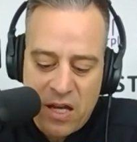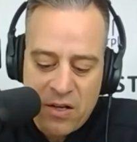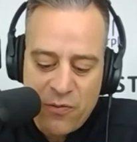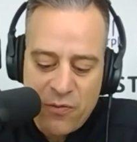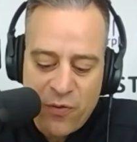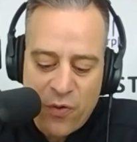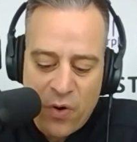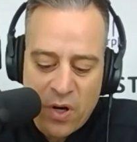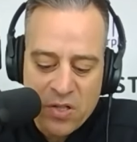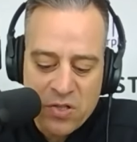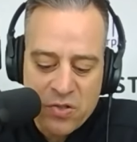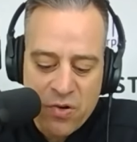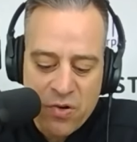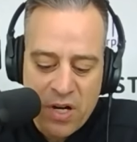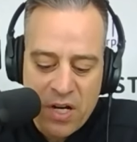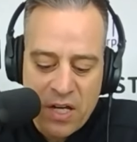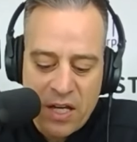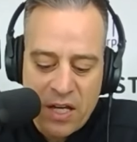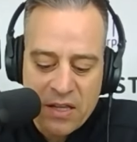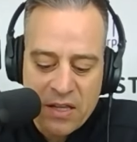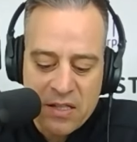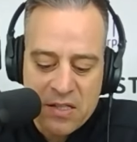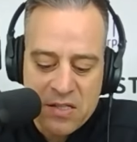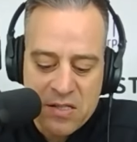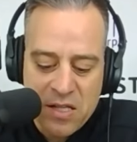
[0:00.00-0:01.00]
and
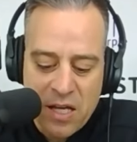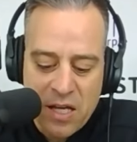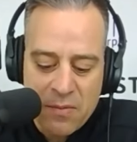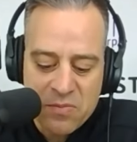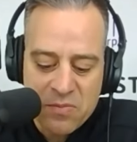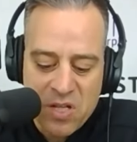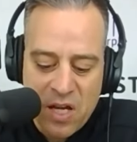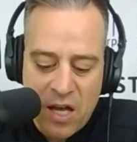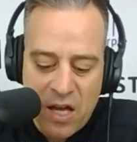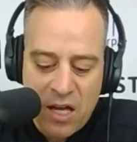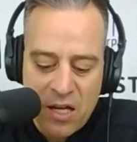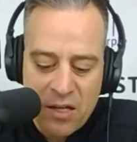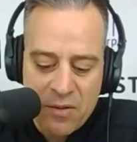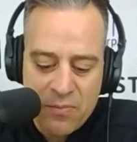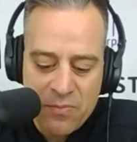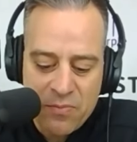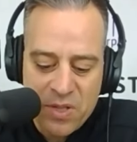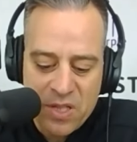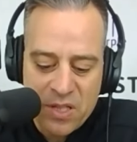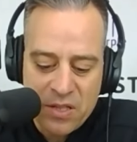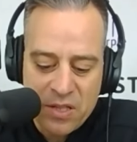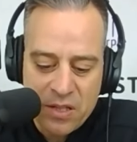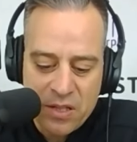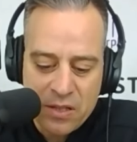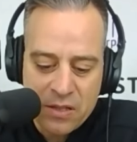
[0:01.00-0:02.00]
frustrating at the same time
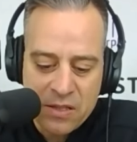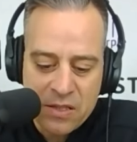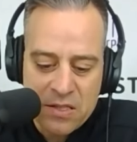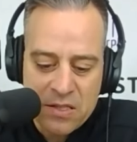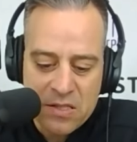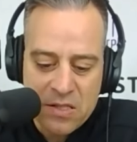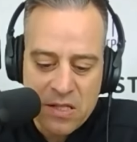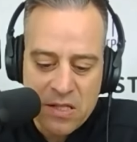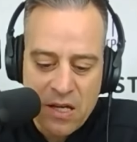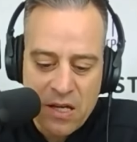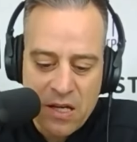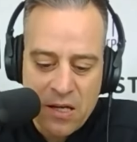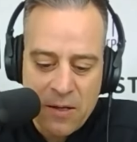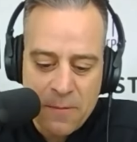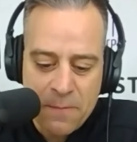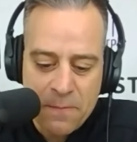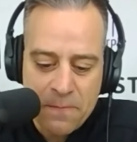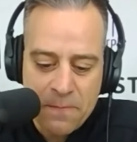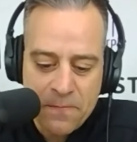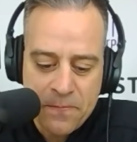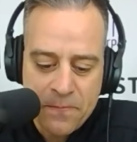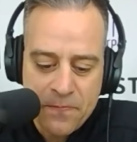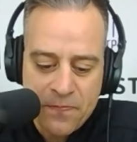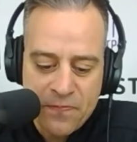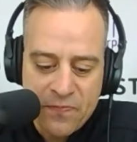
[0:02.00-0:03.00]
because
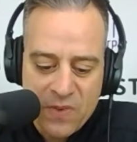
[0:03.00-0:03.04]
um,